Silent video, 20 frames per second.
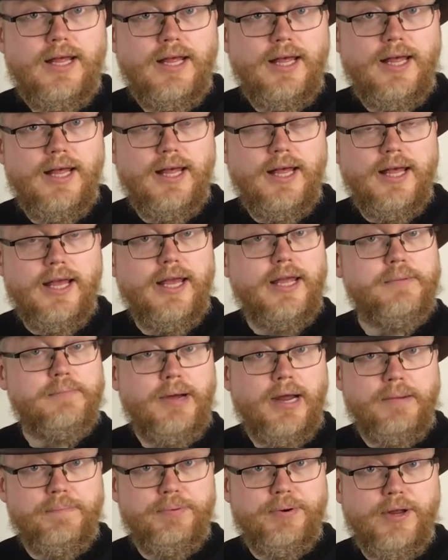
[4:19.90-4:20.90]
In
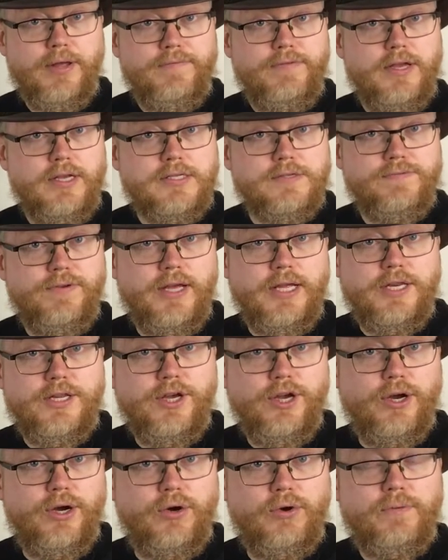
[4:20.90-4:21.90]
my previous
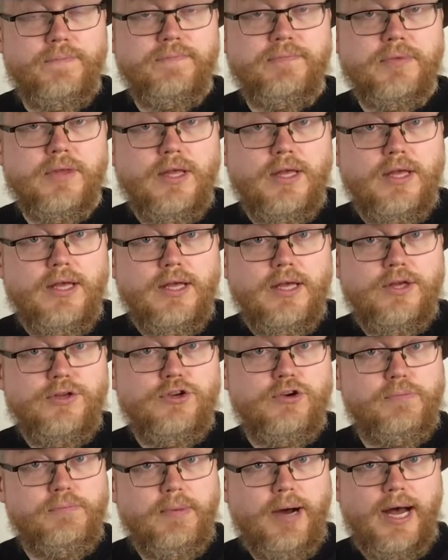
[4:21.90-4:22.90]
video,
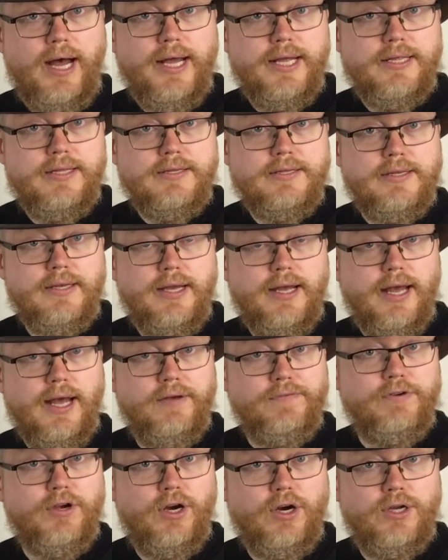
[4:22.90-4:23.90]
you might
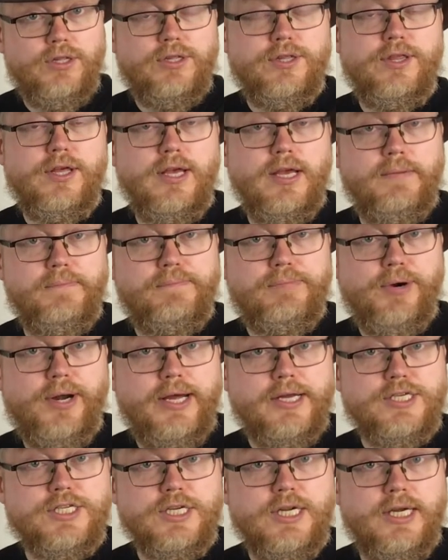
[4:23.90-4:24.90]
have got the
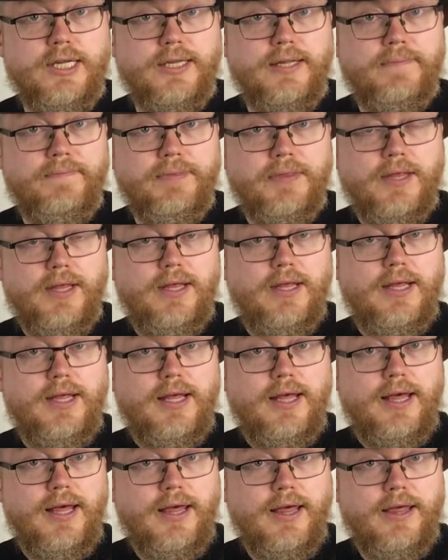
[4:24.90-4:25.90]
impression
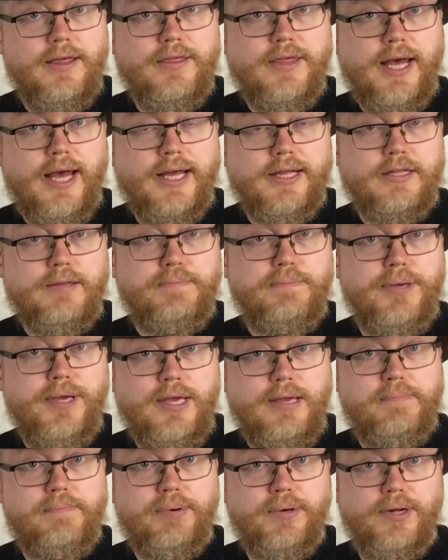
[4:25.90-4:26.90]
that
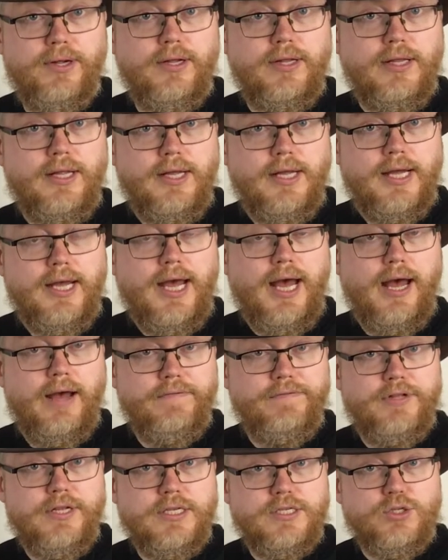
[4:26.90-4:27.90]
people
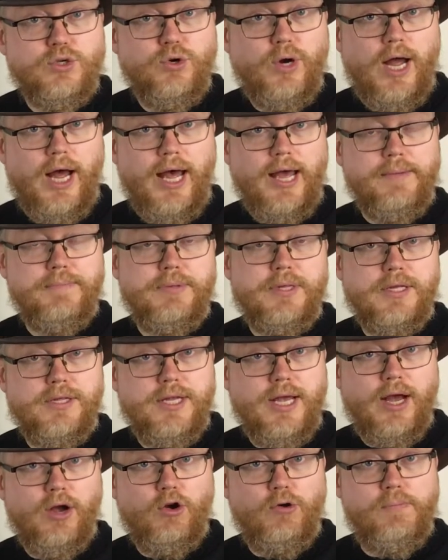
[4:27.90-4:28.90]
have described
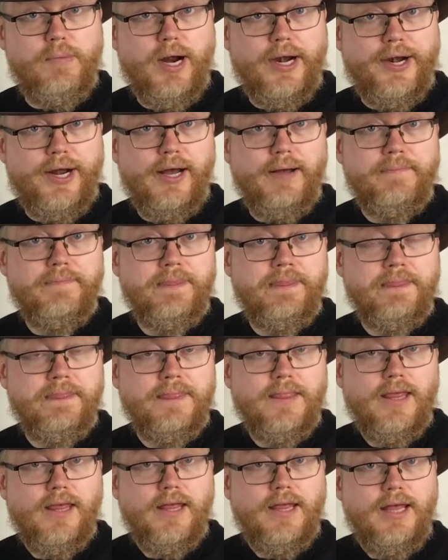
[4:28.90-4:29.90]
Nyangomara
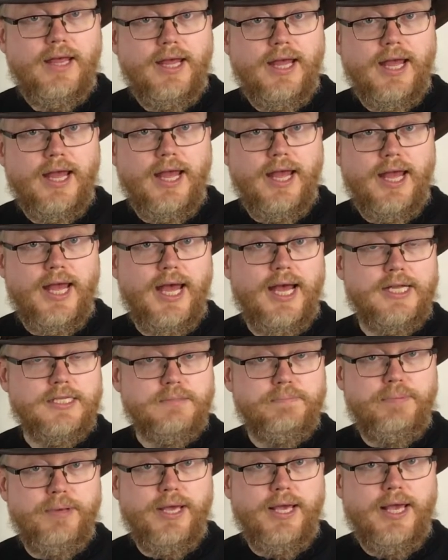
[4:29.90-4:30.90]

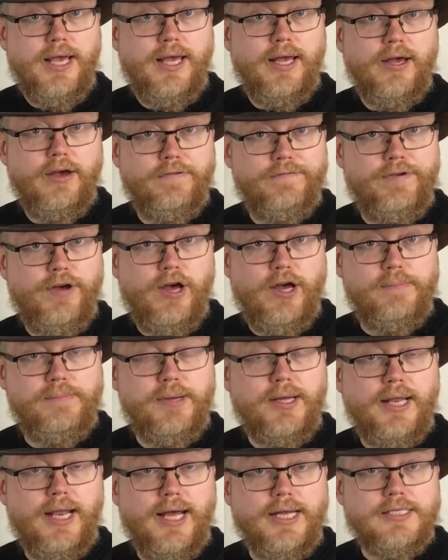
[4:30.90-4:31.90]
as being a verb
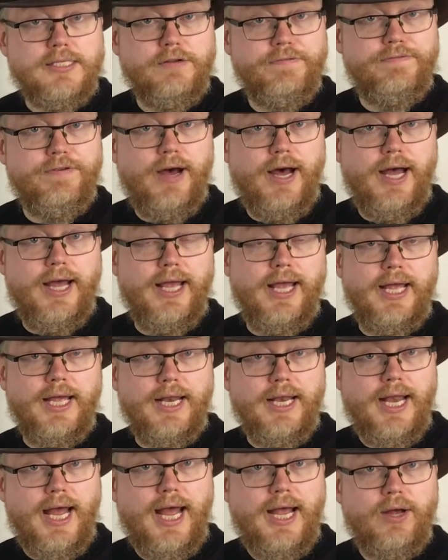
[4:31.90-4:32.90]
classifying
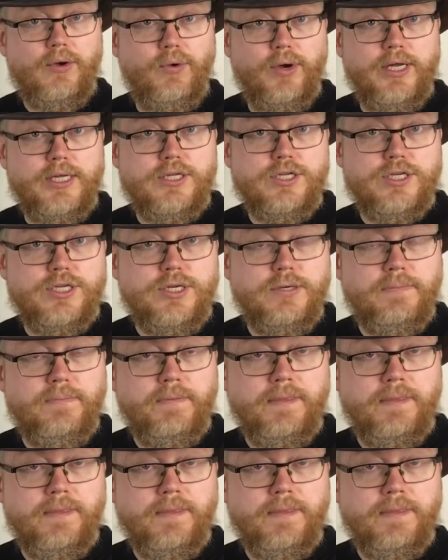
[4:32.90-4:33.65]
language.